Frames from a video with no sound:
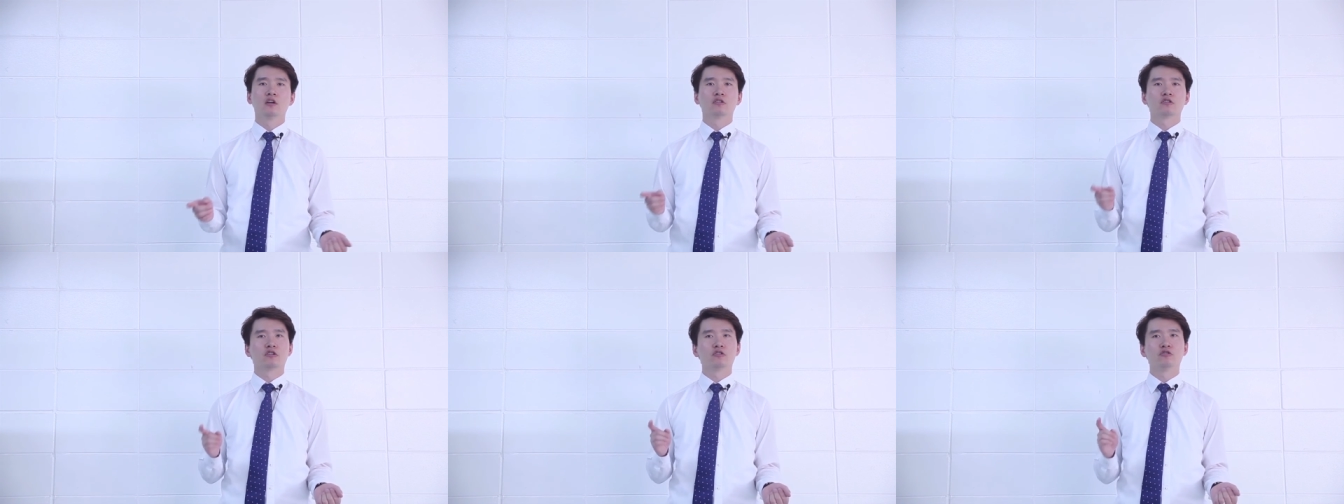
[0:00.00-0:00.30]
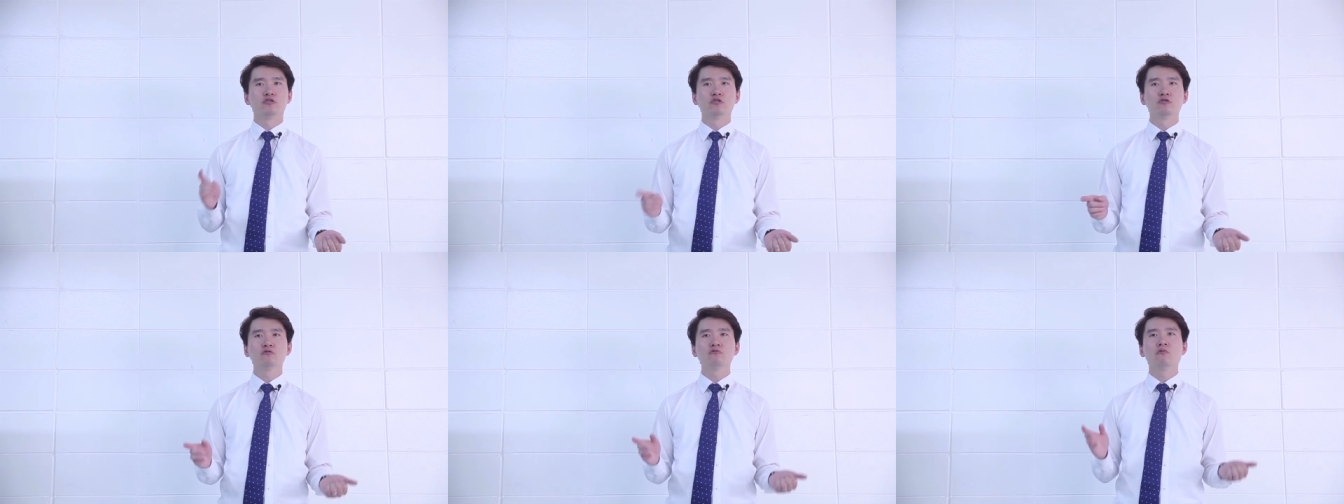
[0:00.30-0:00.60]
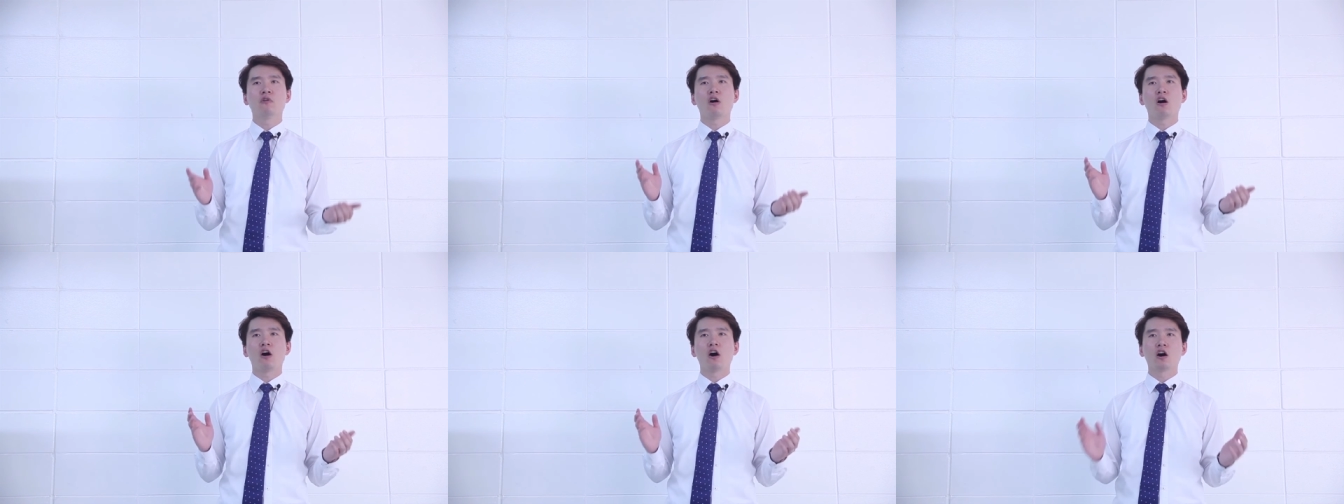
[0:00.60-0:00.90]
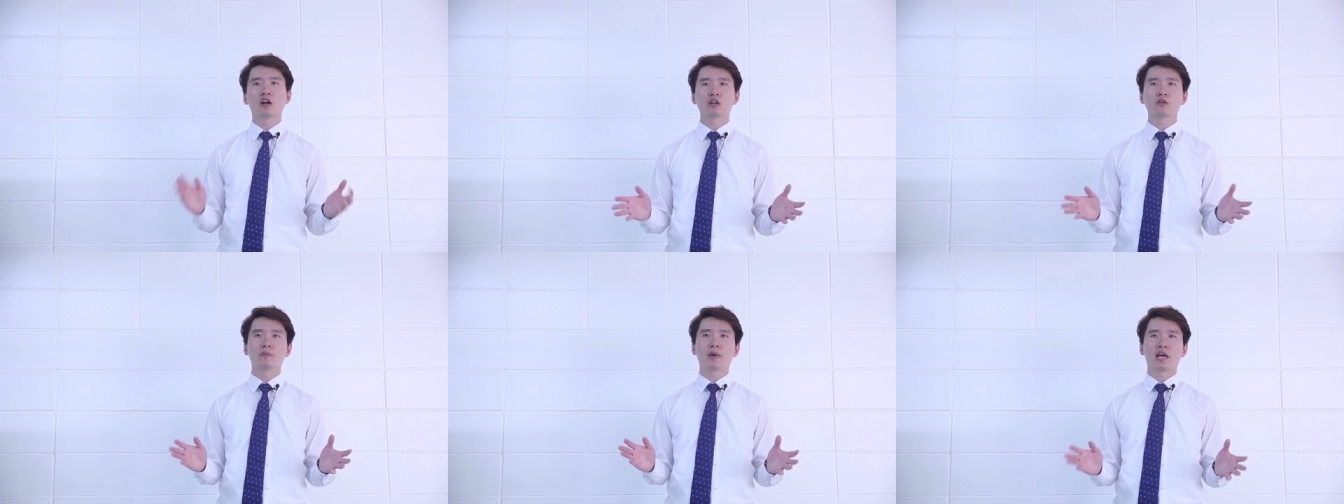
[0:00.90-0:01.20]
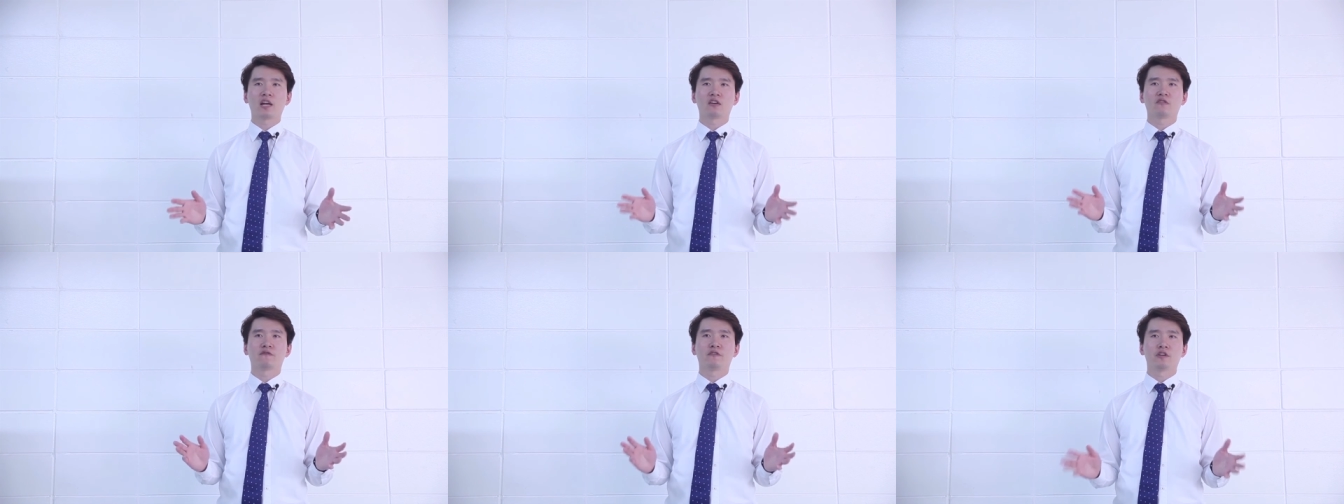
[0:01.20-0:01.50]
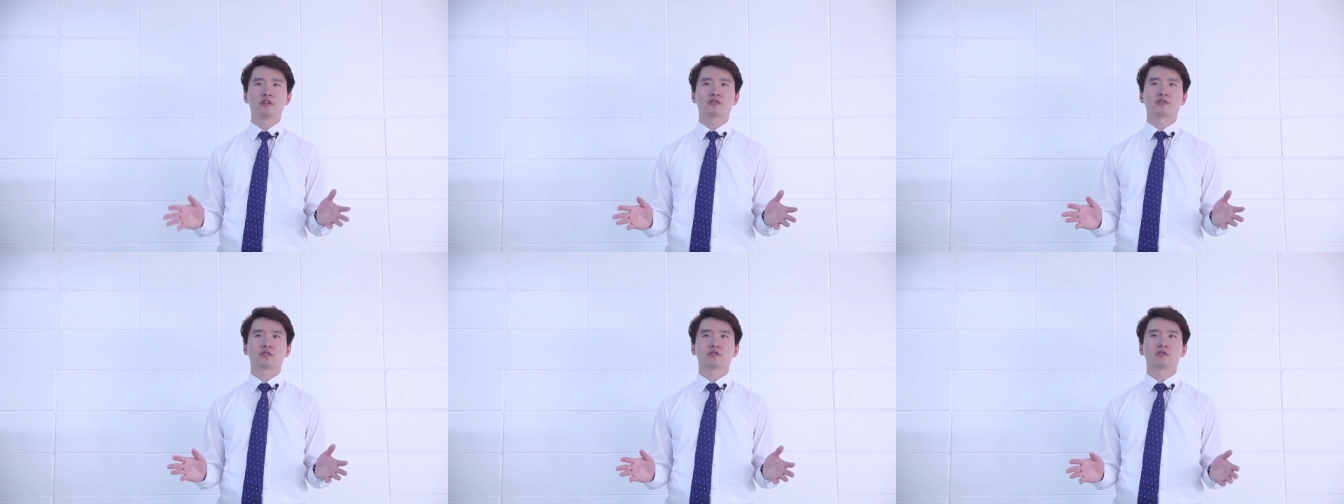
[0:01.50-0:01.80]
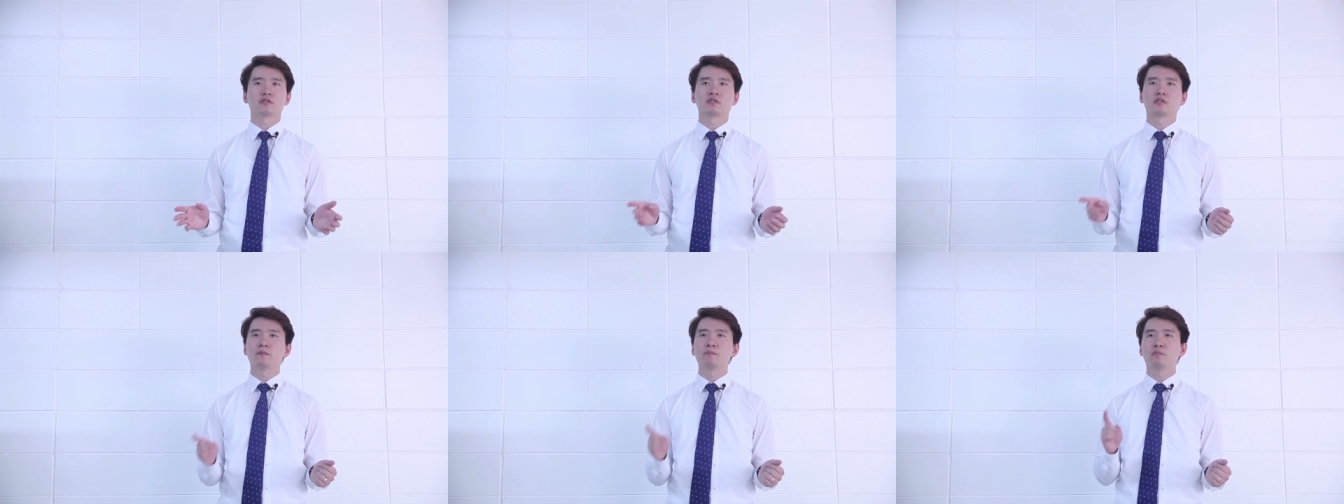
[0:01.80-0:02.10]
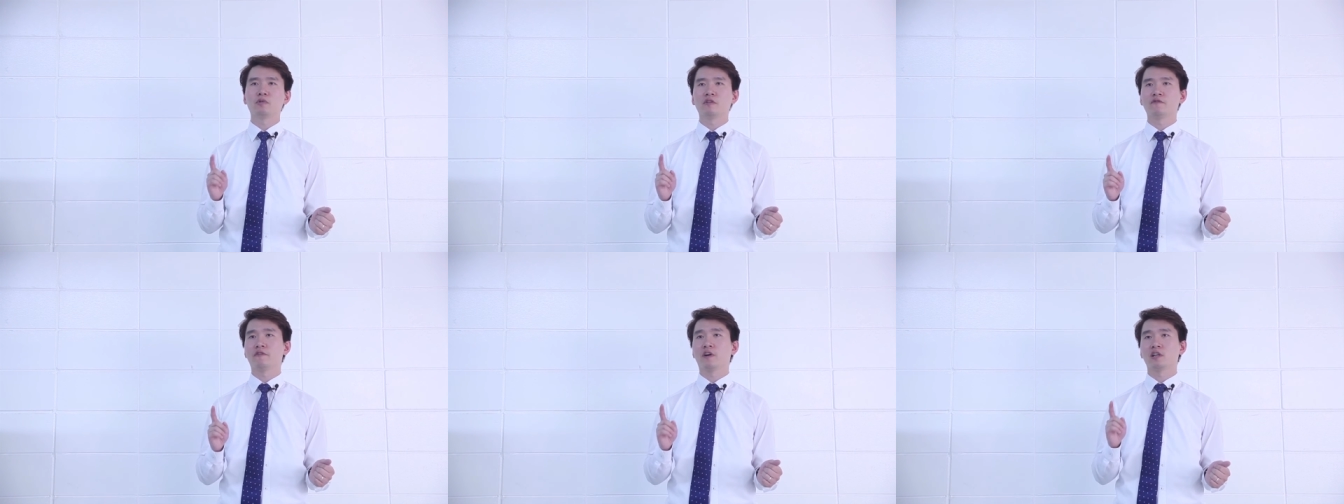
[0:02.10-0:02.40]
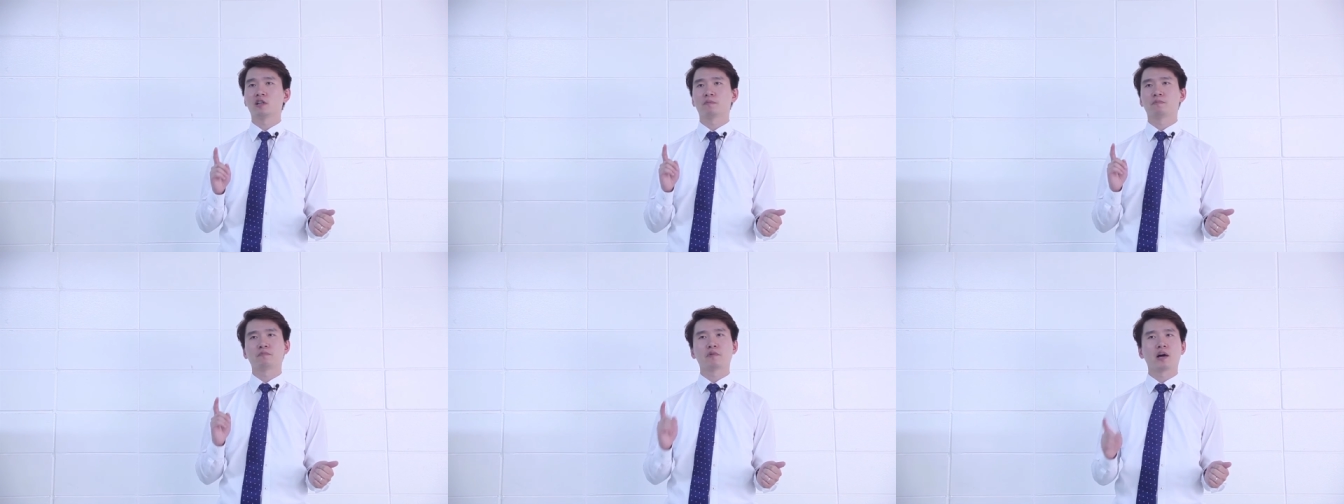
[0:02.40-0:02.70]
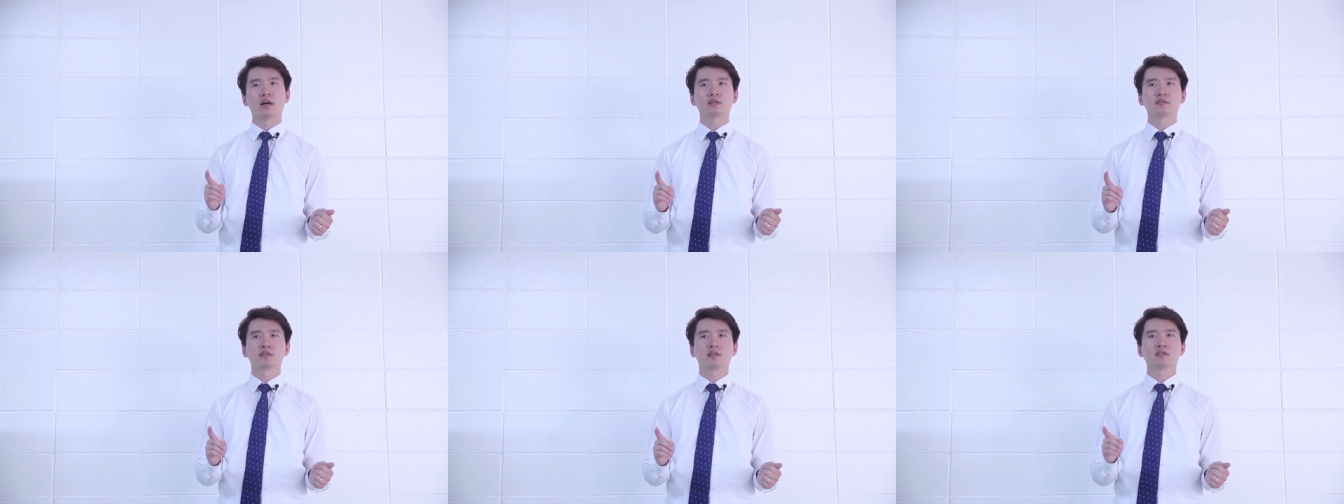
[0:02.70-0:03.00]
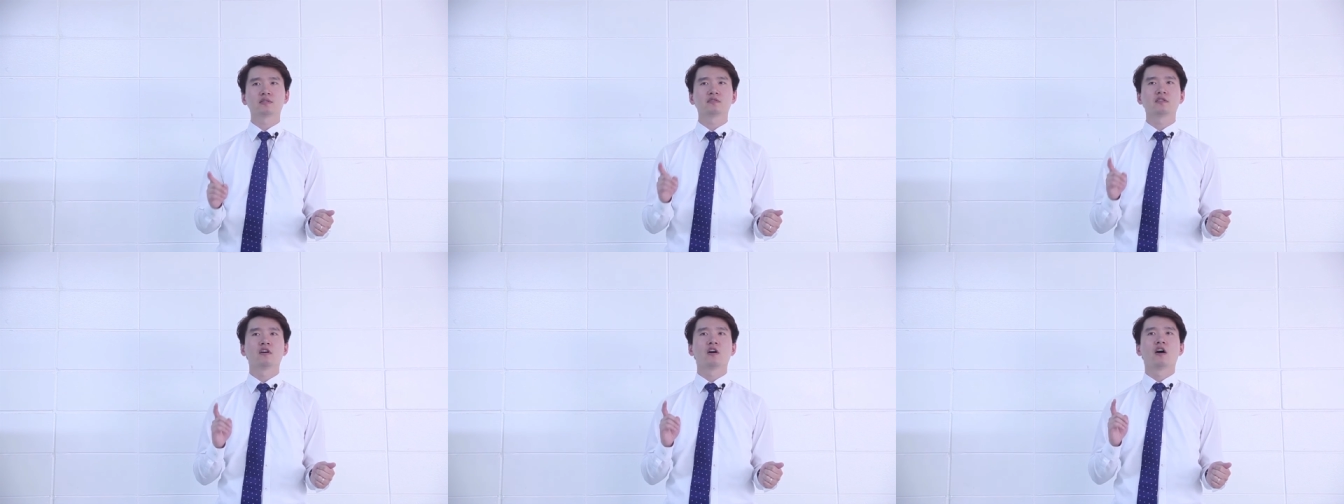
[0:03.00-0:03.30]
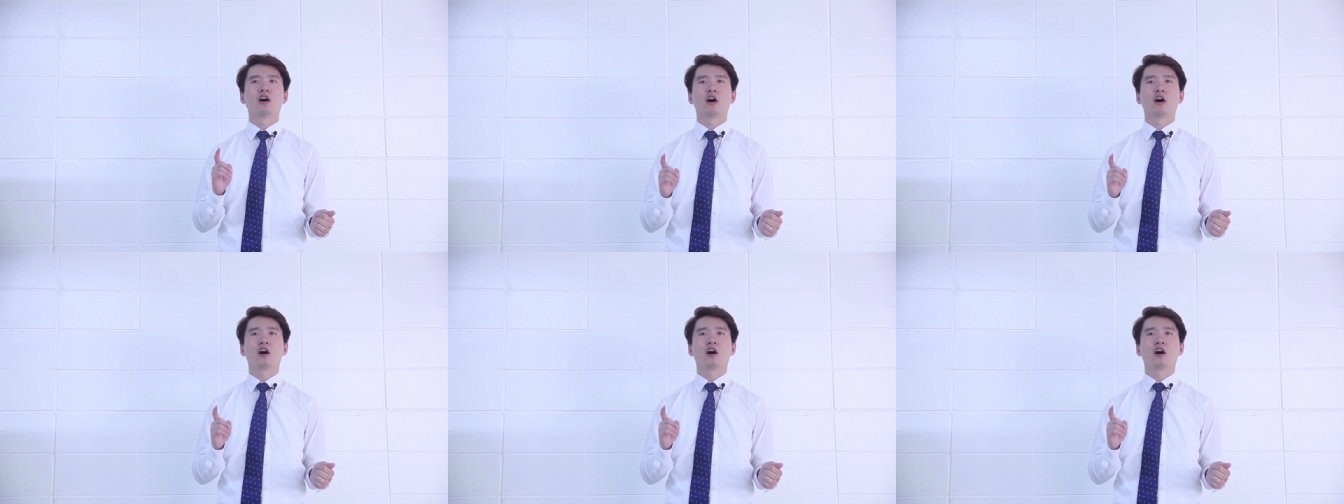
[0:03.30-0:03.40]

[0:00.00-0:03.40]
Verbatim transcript: The new automatic features simplify the process